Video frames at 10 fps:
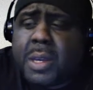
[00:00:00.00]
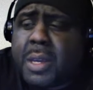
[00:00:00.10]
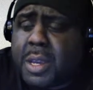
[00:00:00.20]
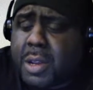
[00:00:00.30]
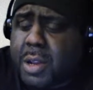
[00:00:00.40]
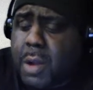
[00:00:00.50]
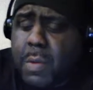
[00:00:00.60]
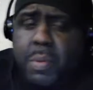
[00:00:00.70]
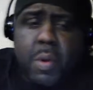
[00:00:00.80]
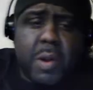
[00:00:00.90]
you know,
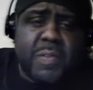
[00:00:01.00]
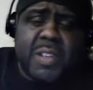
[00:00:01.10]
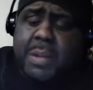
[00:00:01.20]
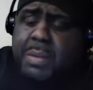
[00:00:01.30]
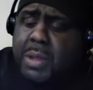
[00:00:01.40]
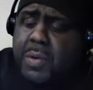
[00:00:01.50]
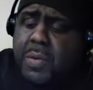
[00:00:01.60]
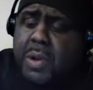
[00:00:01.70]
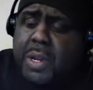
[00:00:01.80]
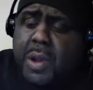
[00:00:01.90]
report of something going
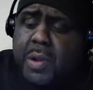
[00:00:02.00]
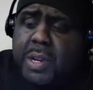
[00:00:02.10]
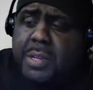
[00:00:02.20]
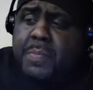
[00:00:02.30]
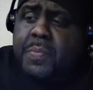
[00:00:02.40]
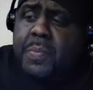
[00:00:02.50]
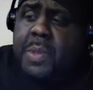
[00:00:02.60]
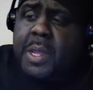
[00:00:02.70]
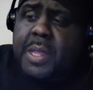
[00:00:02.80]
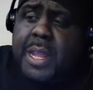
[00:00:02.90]
on and
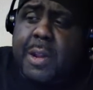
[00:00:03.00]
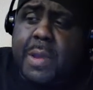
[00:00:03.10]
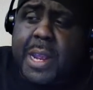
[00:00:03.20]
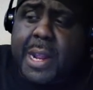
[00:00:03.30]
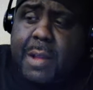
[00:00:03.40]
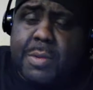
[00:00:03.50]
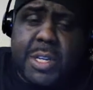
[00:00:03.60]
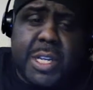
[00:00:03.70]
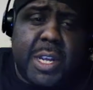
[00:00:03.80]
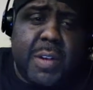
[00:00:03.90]
they don't get out
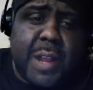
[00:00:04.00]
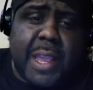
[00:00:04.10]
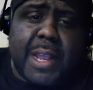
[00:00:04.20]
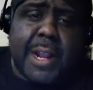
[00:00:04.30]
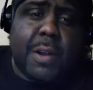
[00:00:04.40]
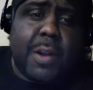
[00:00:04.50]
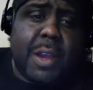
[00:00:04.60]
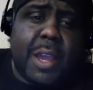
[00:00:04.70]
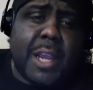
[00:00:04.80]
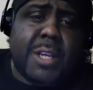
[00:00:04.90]
chill. They get out all
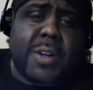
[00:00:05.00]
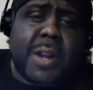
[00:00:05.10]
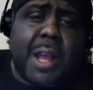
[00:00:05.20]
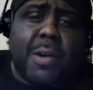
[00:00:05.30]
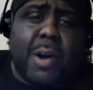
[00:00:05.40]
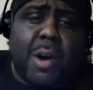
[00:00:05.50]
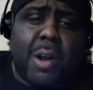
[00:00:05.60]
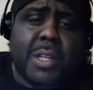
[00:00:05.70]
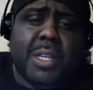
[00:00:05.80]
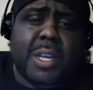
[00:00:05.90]
extra out, all
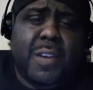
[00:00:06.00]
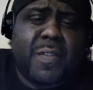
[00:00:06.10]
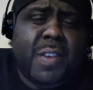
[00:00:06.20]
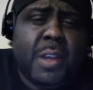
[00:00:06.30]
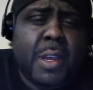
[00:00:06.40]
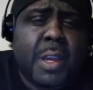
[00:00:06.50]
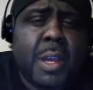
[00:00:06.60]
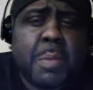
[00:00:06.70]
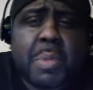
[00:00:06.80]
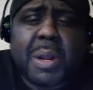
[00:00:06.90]
tough.
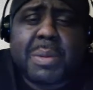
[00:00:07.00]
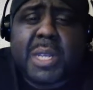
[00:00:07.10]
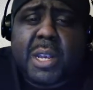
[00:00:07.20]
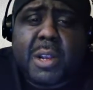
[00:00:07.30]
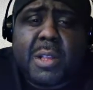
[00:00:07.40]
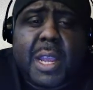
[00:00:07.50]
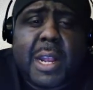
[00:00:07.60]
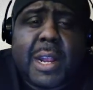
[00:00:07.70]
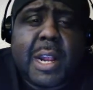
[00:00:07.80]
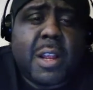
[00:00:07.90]
But I'm sitting here looking at
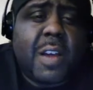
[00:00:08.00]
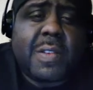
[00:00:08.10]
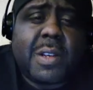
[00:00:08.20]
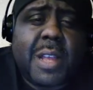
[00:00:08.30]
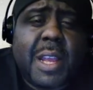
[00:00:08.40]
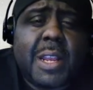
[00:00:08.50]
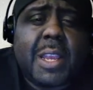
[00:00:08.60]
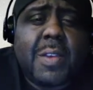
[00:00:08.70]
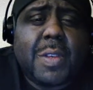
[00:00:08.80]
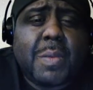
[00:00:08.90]
the officer like, nigga,
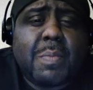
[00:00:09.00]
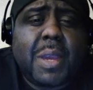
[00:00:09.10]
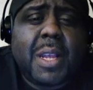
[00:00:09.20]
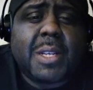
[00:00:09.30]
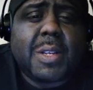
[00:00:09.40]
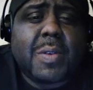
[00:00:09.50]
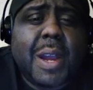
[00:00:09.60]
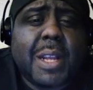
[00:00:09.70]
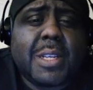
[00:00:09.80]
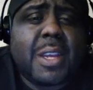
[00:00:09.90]
he's a bitch, dude. I could
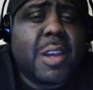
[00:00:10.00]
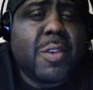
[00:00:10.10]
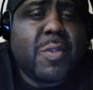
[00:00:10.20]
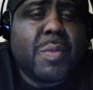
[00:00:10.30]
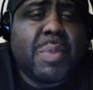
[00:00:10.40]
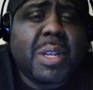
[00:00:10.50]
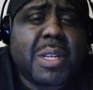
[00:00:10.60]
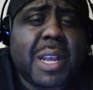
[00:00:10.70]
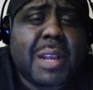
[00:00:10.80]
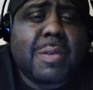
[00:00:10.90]
tell you a bitch. Like,
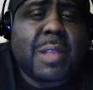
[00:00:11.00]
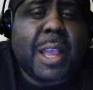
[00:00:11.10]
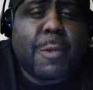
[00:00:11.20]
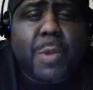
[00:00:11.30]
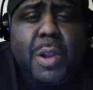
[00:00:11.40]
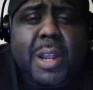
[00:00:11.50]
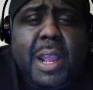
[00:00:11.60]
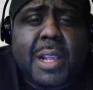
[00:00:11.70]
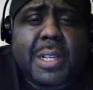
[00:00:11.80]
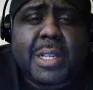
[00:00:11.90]
like real niggas
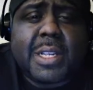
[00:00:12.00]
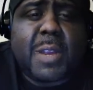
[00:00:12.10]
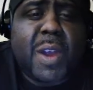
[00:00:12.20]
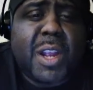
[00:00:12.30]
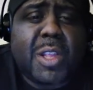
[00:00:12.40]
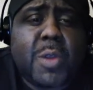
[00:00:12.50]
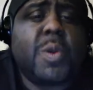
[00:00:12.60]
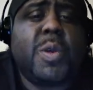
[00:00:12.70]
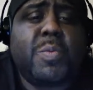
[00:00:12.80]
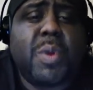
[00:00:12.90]
can see right through you,
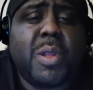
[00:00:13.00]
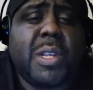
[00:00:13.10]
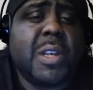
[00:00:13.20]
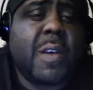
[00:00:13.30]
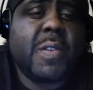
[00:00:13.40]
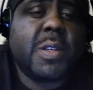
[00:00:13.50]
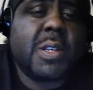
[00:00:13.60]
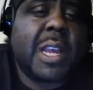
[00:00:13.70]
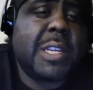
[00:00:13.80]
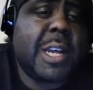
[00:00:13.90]
police officers. In
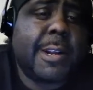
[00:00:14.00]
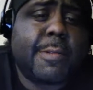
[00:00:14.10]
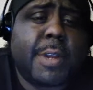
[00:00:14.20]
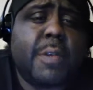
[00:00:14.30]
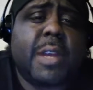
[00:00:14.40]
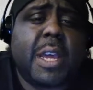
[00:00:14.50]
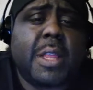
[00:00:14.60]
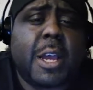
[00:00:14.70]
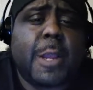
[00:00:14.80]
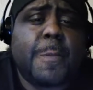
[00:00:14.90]
case y'all don't know that, like,